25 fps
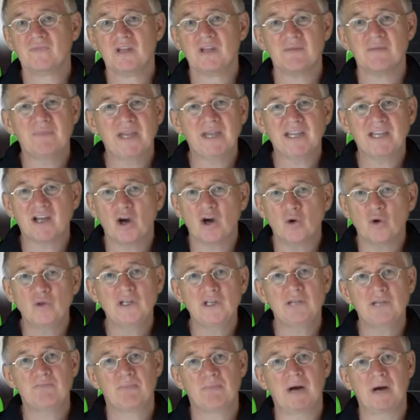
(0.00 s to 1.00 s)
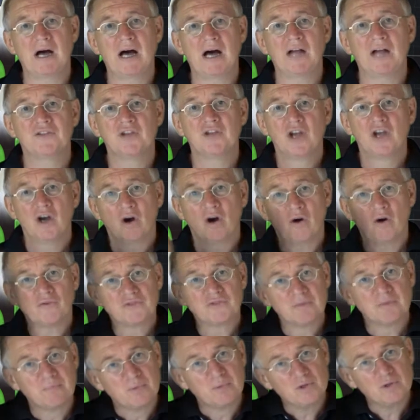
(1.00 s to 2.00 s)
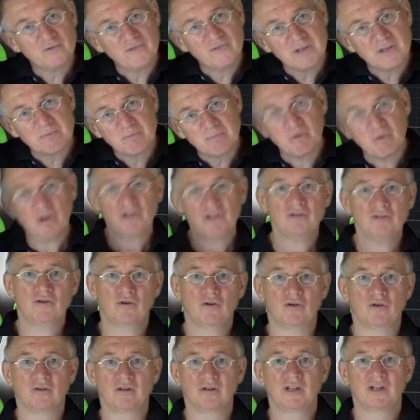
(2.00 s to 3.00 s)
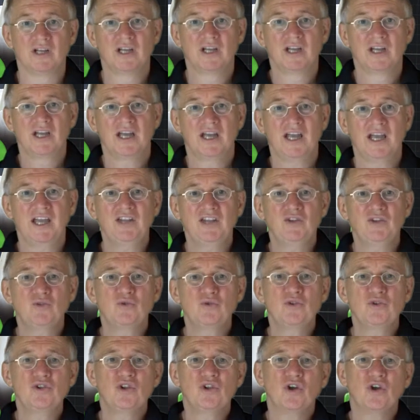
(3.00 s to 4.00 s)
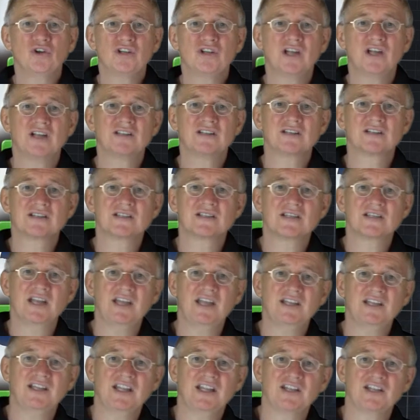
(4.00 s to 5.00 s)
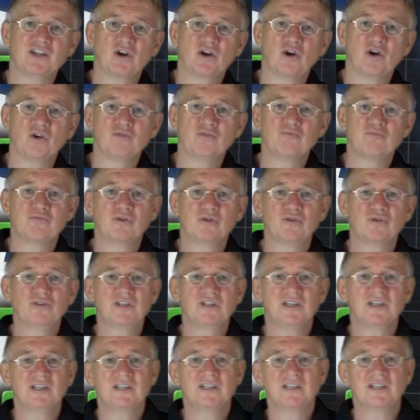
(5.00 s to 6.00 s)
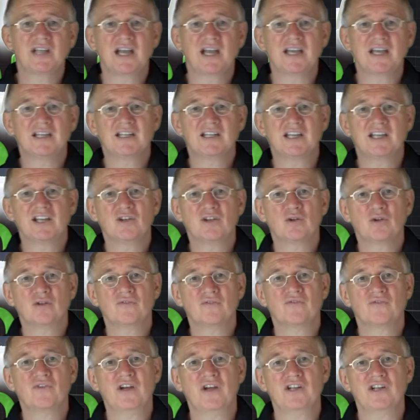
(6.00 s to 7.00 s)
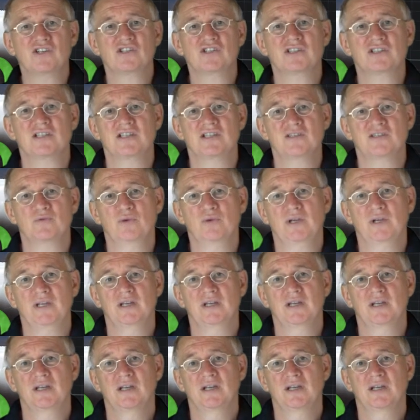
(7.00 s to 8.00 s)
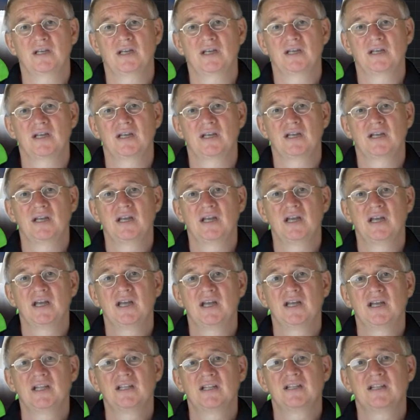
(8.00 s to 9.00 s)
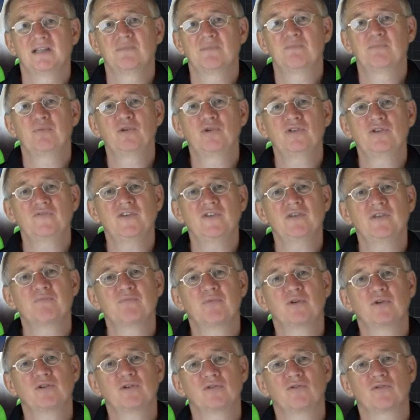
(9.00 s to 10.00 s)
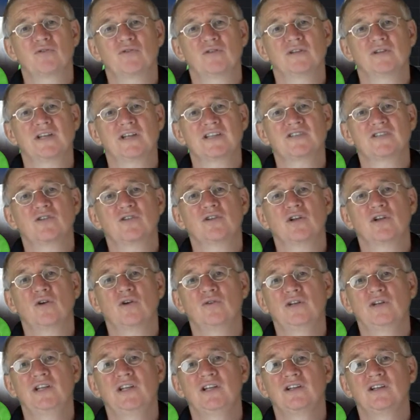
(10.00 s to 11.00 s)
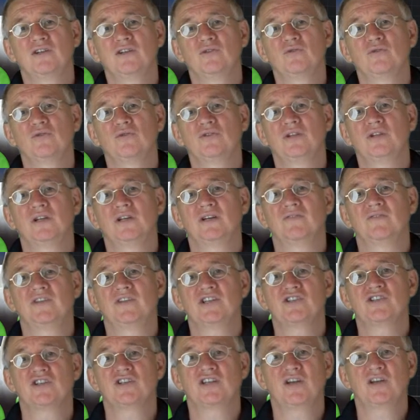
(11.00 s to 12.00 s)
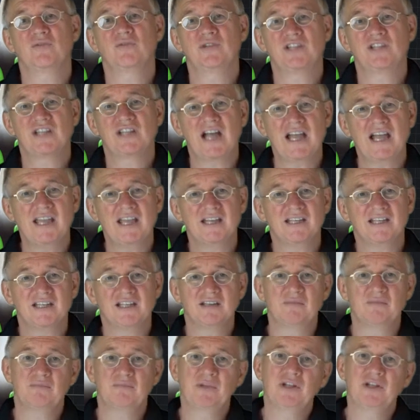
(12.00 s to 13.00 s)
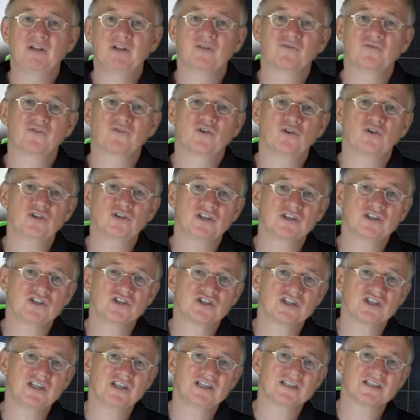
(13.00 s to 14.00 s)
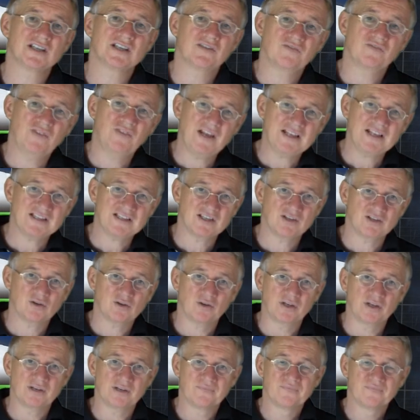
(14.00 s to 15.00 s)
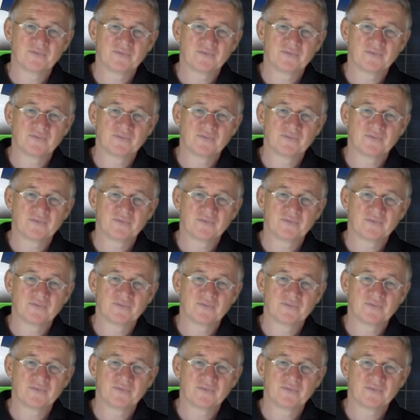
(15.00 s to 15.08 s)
make only part of the Budwig protocol and do not understand that the all-protein diet cannot function this way. The Budwig protocol does not only include a vegetarian diet and a bit of cottage cheese and flaxseed oil,